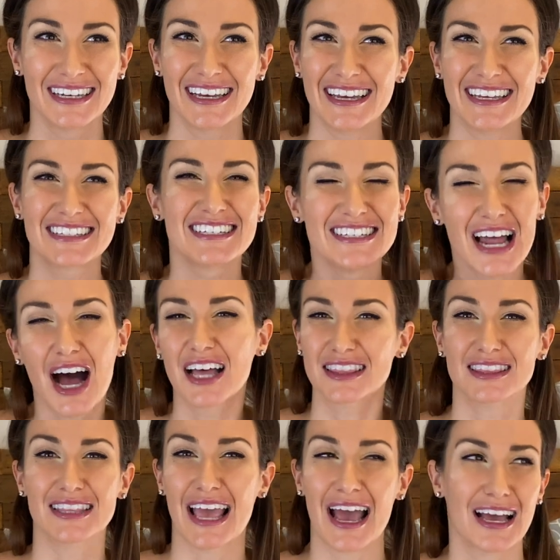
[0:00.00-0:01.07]
it's
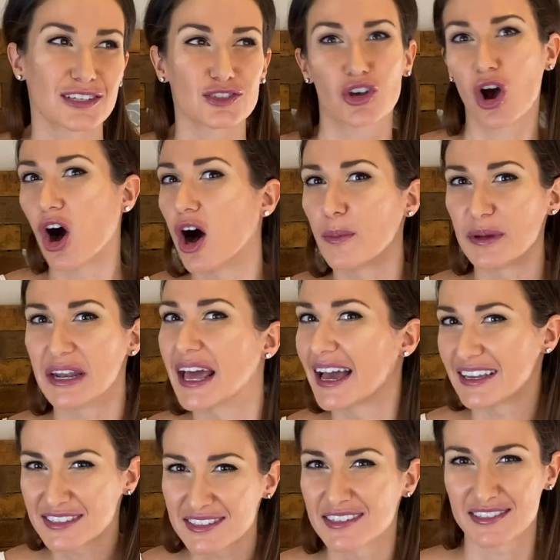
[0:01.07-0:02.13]
not as common
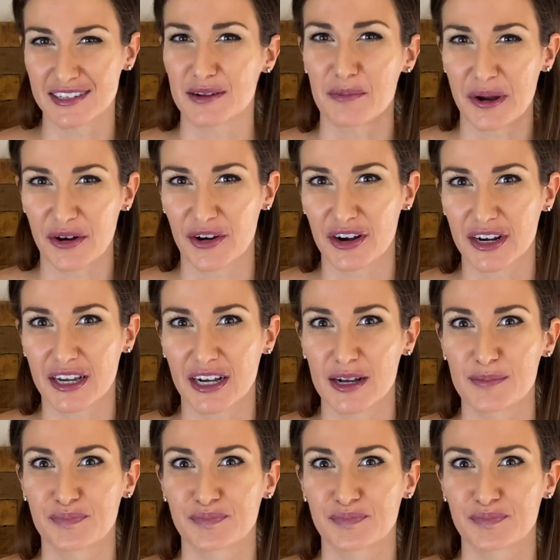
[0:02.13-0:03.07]
as it is in America.